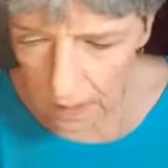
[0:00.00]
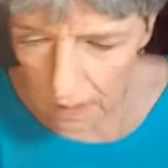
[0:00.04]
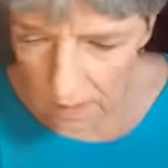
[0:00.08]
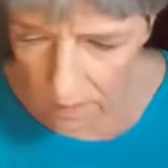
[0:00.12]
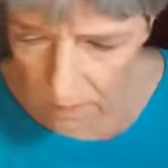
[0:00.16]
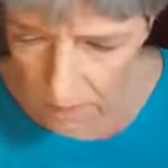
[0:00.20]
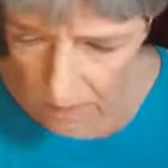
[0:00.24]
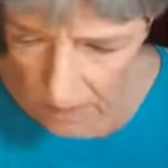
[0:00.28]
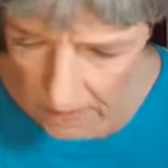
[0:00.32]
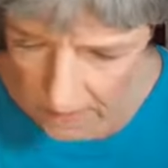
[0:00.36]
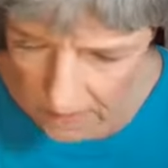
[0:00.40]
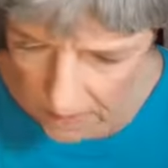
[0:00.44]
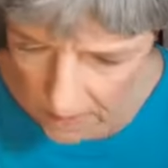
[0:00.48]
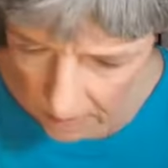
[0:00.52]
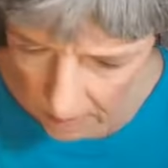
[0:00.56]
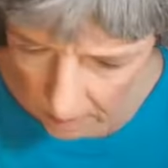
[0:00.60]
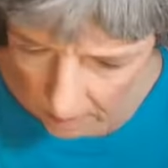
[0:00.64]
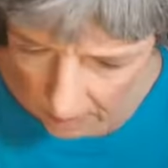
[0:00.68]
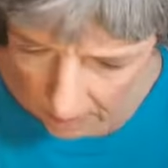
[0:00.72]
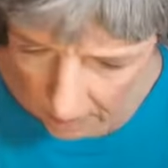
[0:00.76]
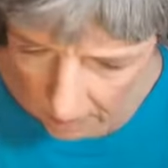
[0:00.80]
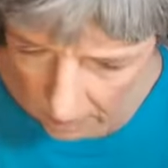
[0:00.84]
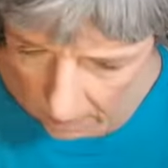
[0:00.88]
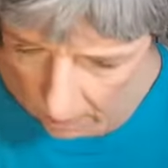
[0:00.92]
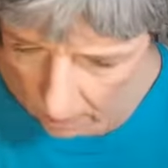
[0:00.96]
have messed up
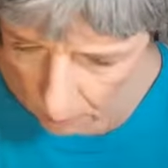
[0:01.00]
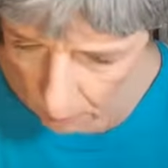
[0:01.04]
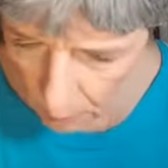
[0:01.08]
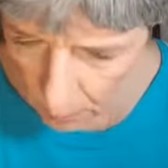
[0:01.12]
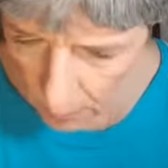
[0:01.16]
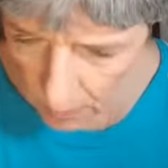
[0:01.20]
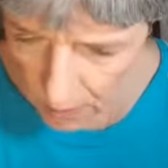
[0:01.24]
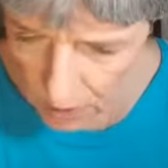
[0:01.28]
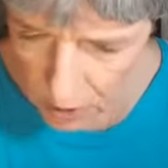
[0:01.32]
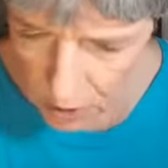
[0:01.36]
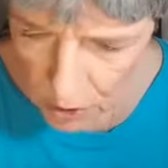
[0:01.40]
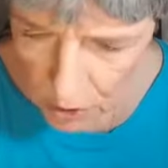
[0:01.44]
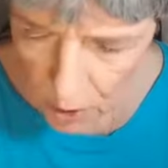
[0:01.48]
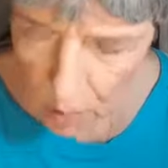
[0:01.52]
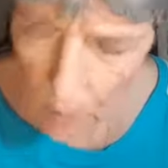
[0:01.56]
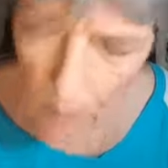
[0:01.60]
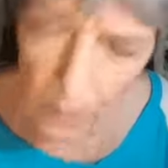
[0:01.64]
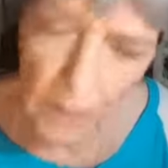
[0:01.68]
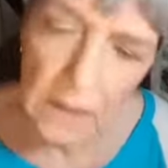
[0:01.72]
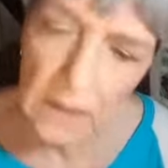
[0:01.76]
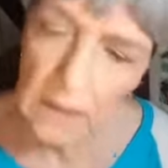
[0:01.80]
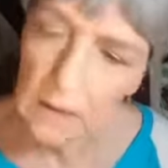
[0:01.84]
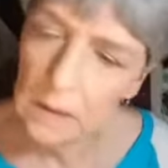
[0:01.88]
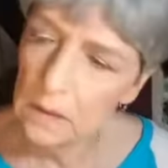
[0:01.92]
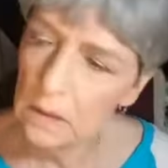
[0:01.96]
my little brush on
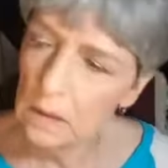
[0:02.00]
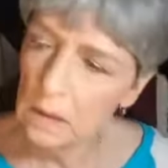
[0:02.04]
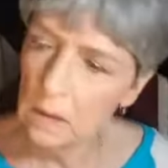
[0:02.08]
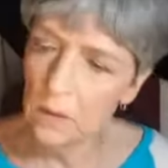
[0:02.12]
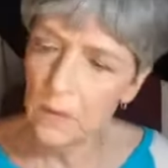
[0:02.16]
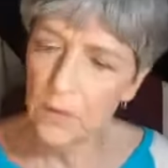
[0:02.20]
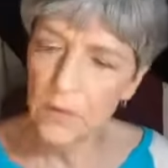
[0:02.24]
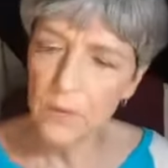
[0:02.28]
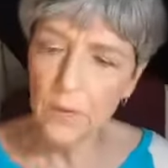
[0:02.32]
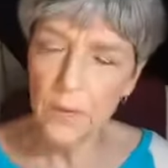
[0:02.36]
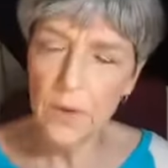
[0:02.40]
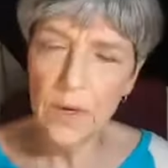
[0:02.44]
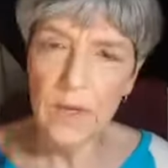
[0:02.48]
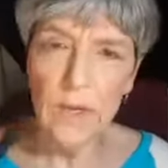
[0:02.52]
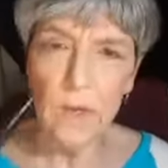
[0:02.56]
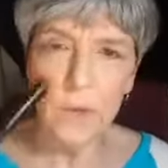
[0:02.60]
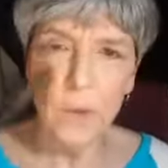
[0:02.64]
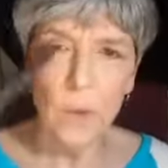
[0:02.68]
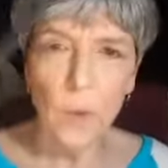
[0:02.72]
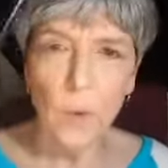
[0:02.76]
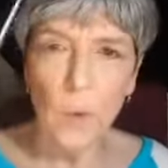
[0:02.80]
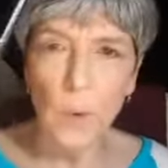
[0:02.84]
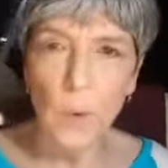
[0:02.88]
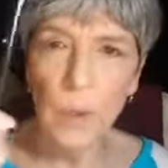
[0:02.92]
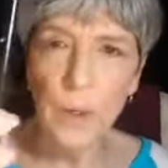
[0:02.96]
my little
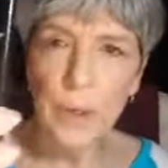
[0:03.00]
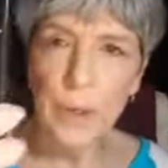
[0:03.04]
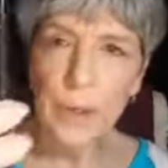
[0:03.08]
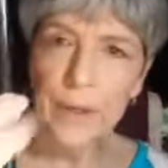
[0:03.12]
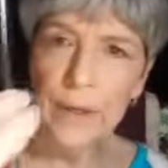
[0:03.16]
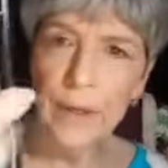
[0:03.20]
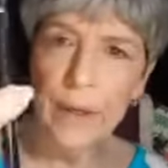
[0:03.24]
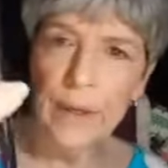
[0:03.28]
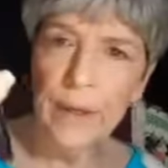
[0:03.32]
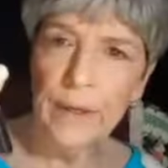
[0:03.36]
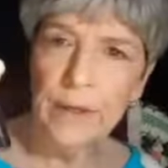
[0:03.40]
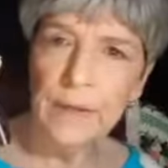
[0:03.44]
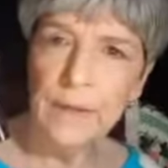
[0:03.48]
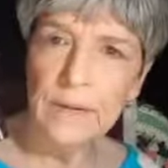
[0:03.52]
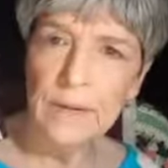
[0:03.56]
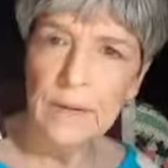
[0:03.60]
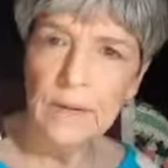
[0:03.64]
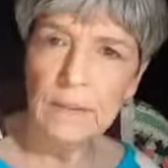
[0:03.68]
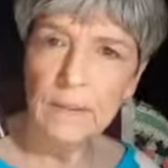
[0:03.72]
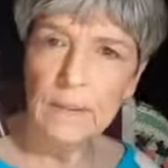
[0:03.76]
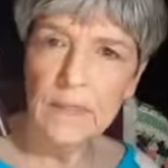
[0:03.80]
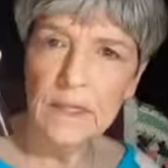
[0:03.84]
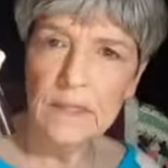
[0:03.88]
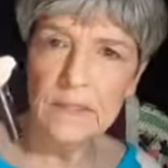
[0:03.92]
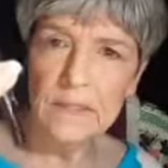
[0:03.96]
3-in-1.
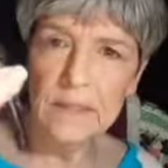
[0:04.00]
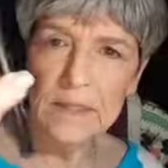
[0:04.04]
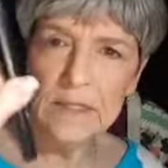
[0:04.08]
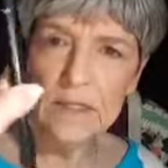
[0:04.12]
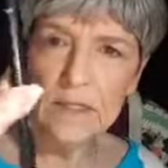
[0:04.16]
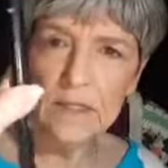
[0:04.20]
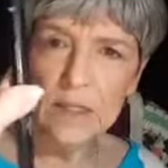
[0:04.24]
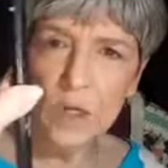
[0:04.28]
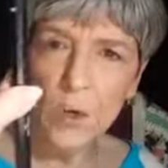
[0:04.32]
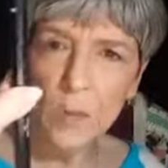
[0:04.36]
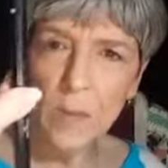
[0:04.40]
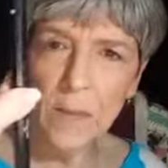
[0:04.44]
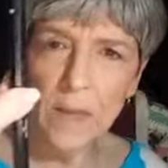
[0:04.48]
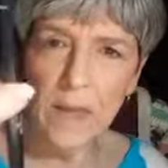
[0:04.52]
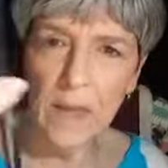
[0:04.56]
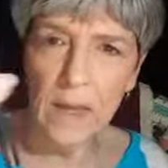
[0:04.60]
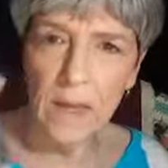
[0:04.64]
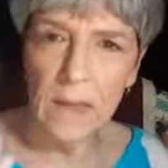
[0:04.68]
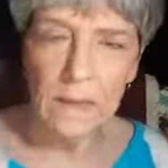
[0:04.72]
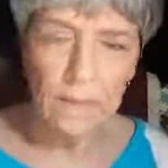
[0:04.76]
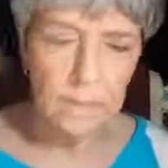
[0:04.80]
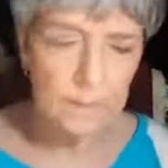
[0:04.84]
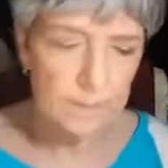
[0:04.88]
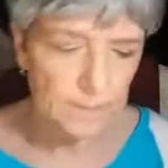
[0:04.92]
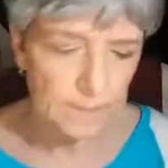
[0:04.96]
Makes me so
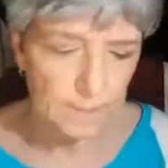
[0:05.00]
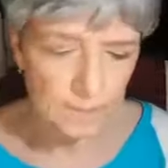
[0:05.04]
mad.